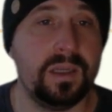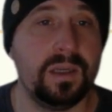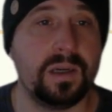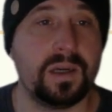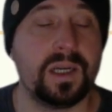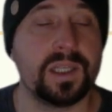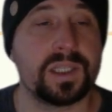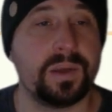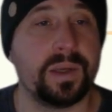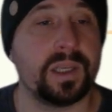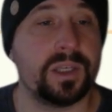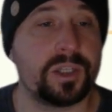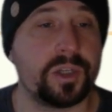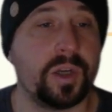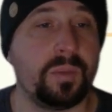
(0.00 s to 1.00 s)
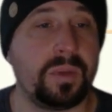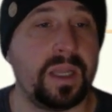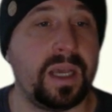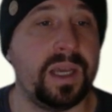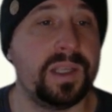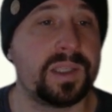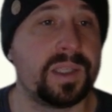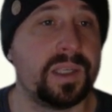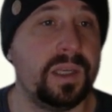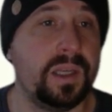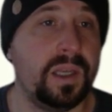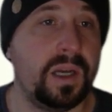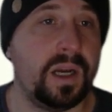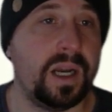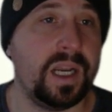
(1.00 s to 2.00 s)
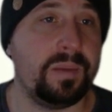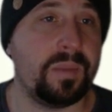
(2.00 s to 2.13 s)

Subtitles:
Alright, so I can show players. I need